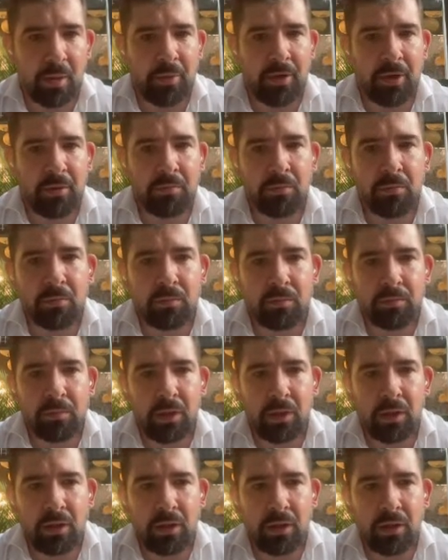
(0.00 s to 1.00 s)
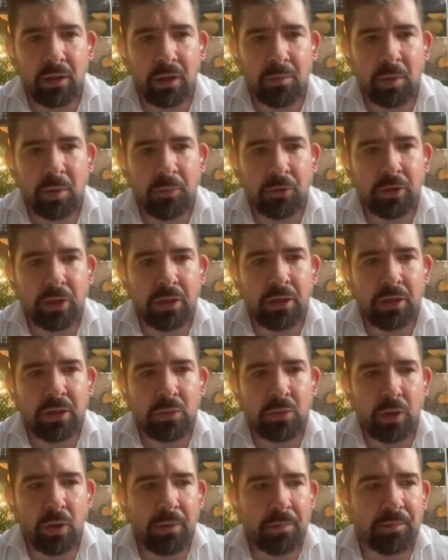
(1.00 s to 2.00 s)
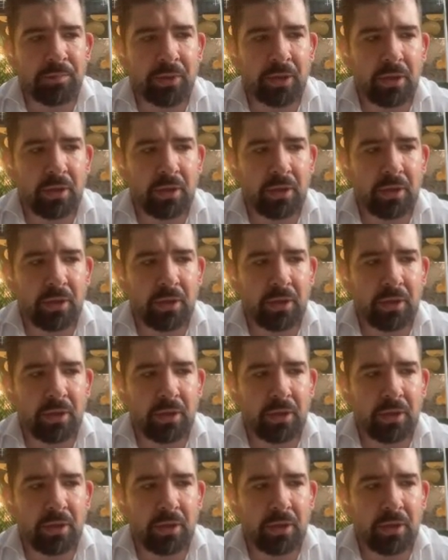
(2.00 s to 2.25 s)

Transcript: I mean, let me put it this way.